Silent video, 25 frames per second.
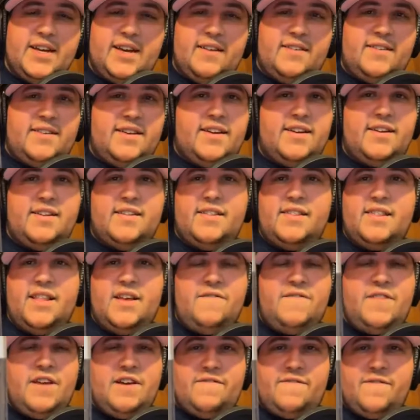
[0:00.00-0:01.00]
said,
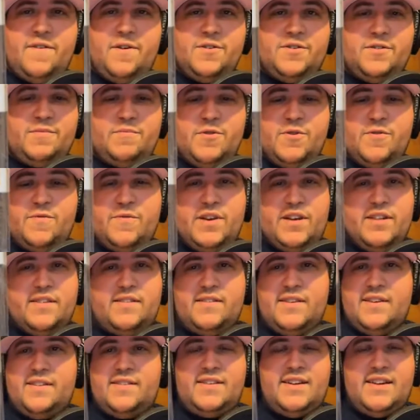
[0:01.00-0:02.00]
love that first movie.
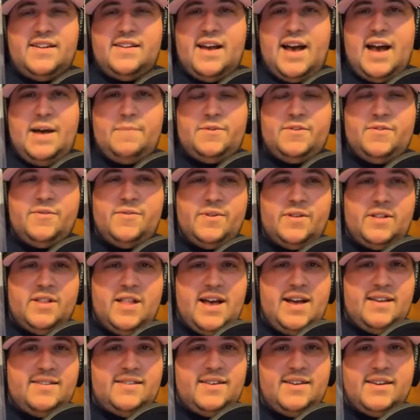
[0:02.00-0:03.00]
It's an absolute
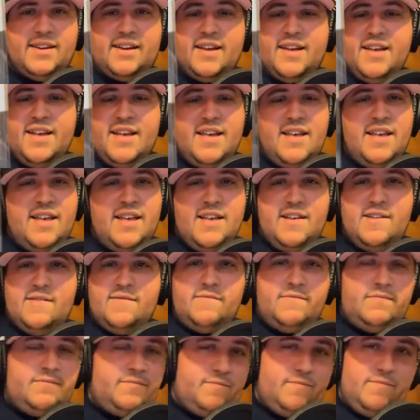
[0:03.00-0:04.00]
classic.
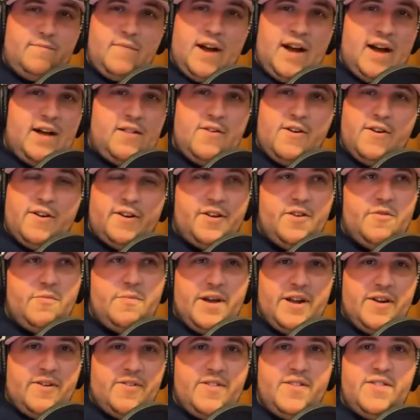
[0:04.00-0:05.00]
I'll argue
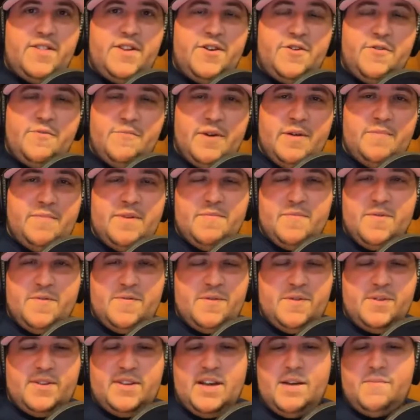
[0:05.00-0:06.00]
better than the new Mummy movie
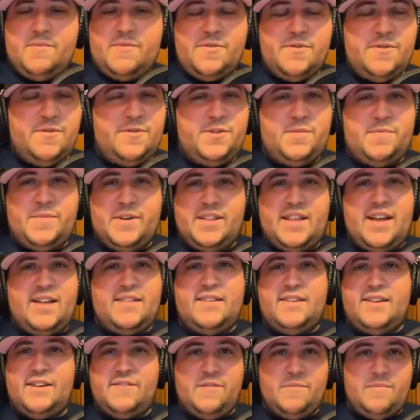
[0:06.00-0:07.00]
with Tom Cruise, but that's
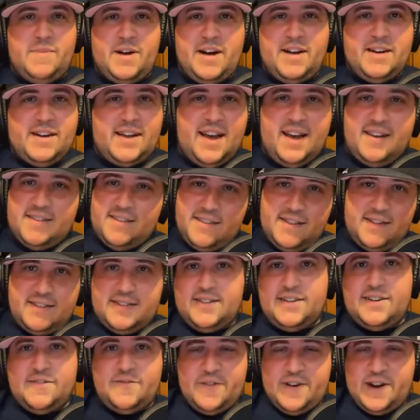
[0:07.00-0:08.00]
a different podcast and that's a
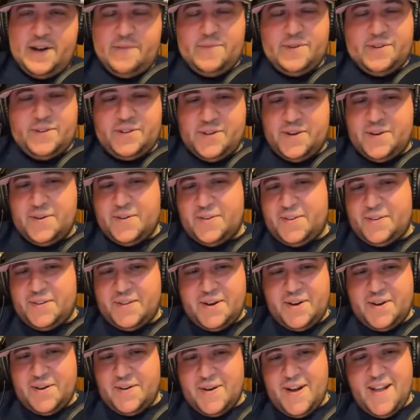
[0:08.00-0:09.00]
different episode.
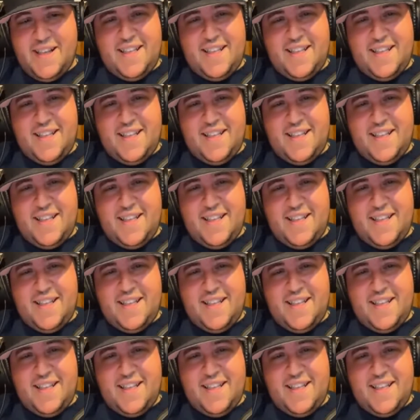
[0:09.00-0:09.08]
So